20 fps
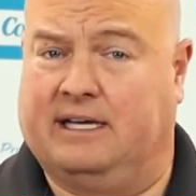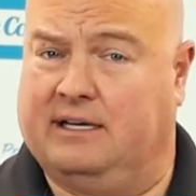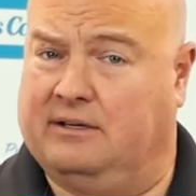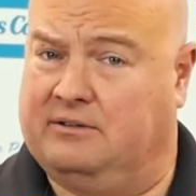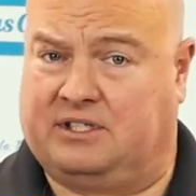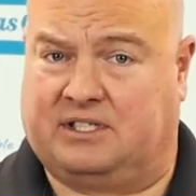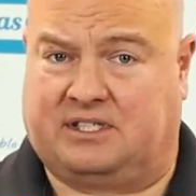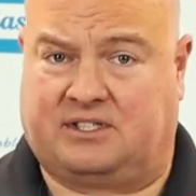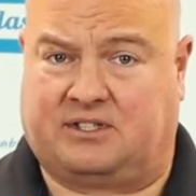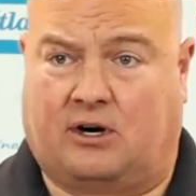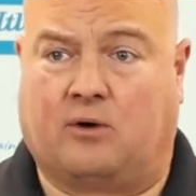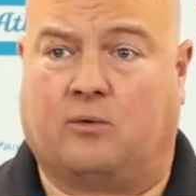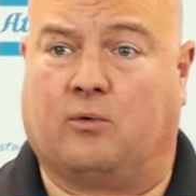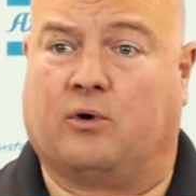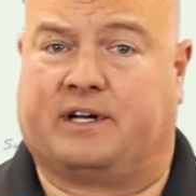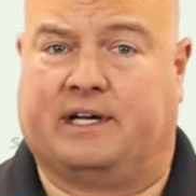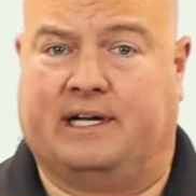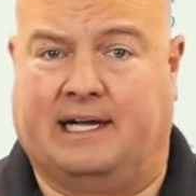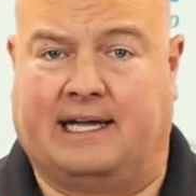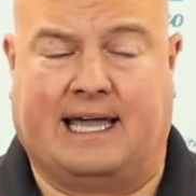It'll just start
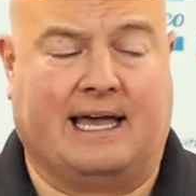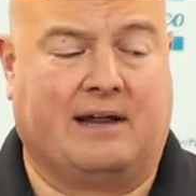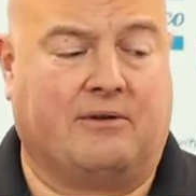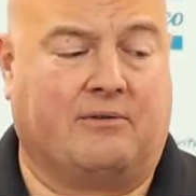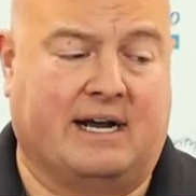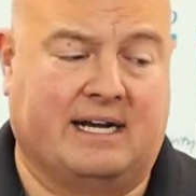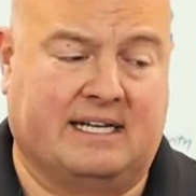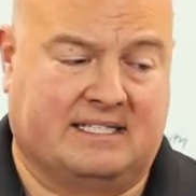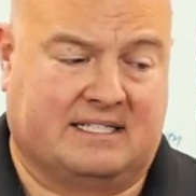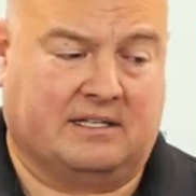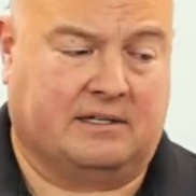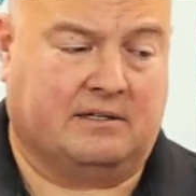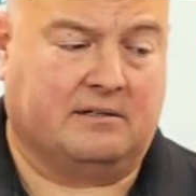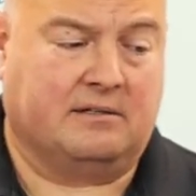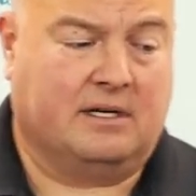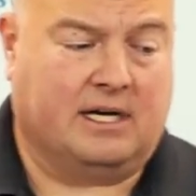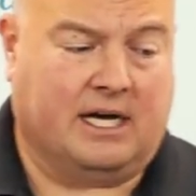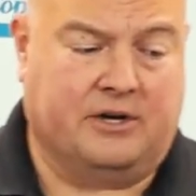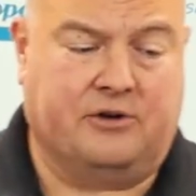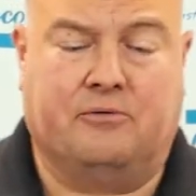working again right as the,
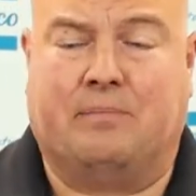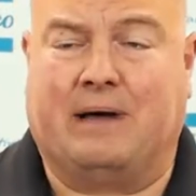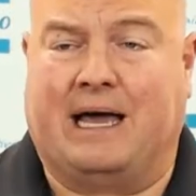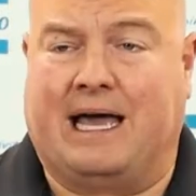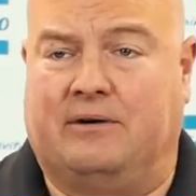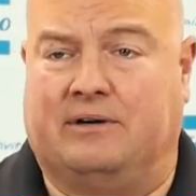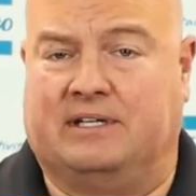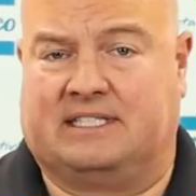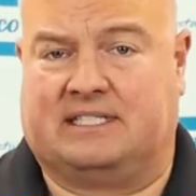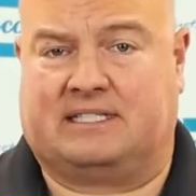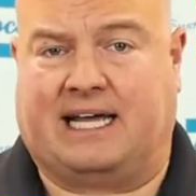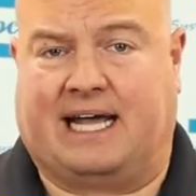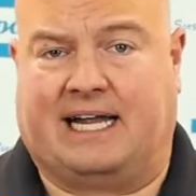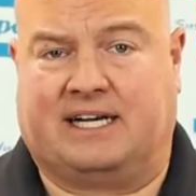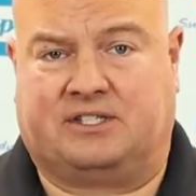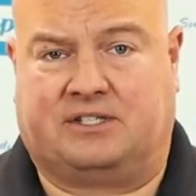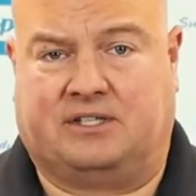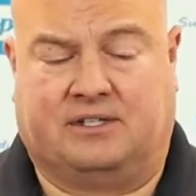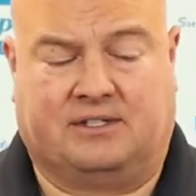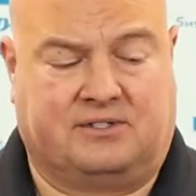a new battery is
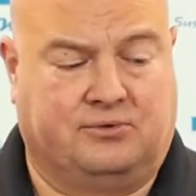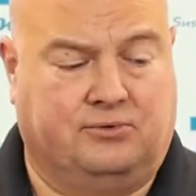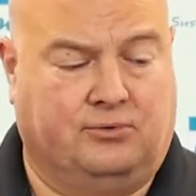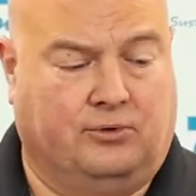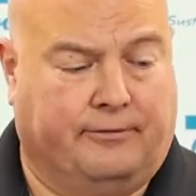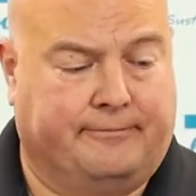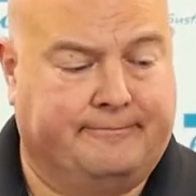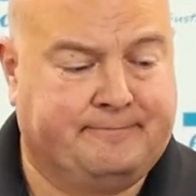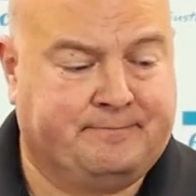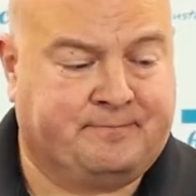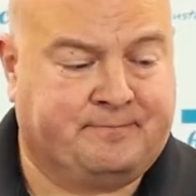attached to the tool.